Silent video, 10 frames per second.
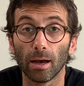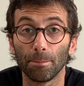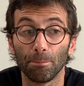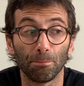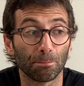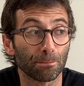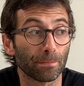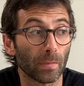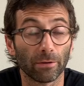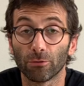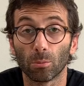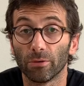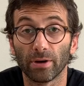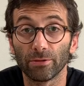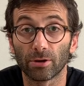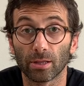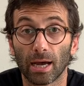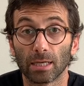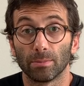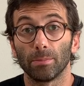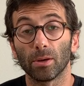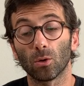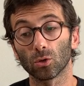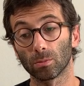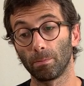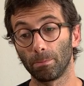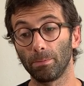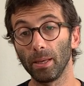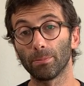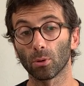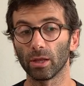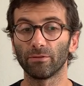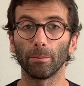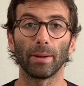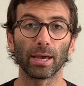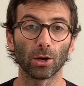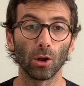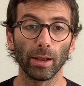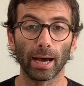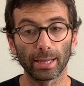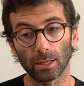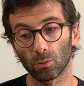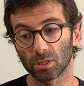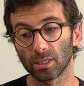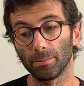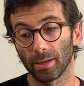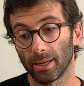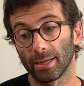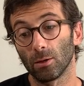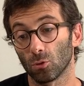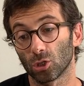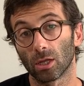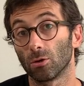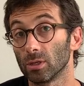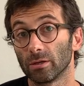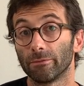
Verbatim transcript: mm, form of advertisement because people even buying online they were seeing behind nannuoshan there is